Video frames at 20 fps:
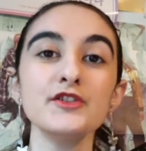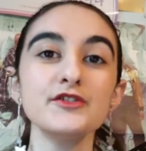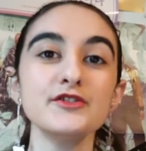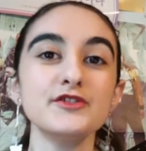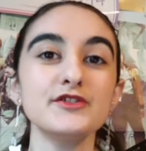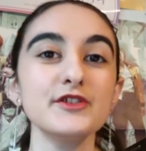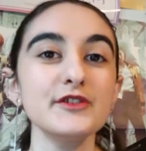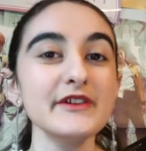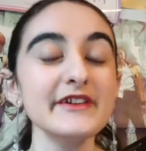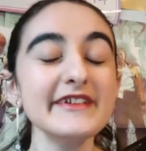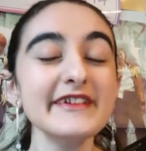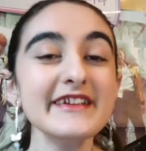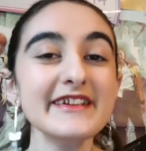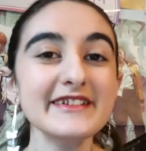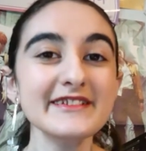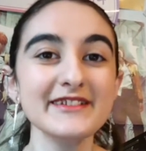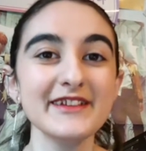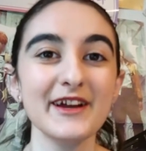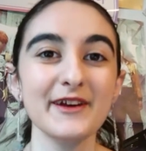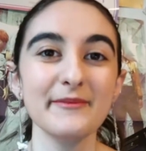During
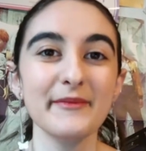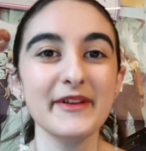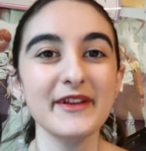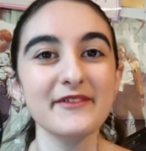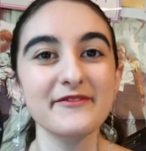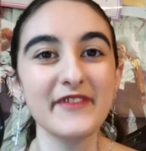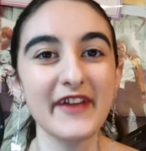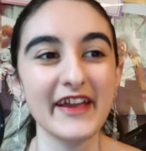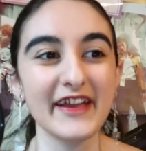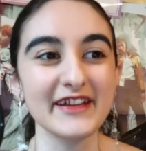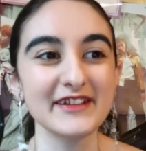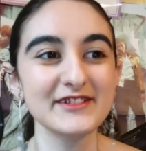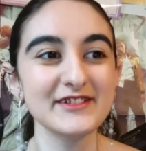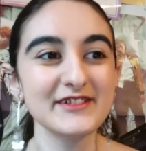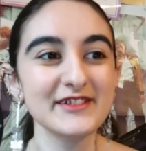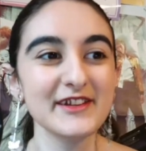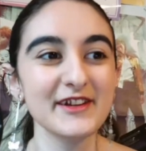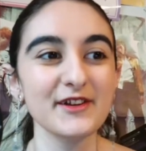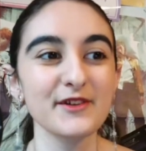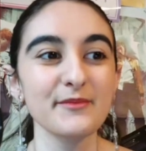his coming of age
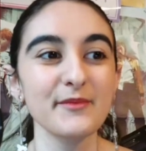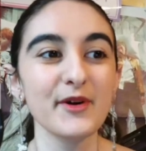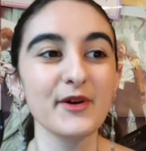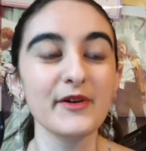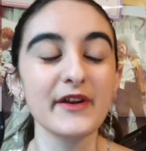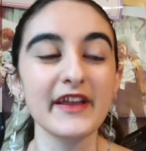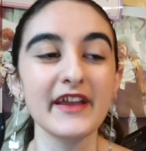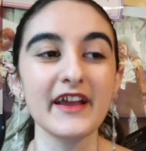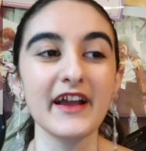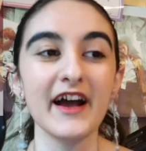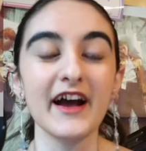ceremony,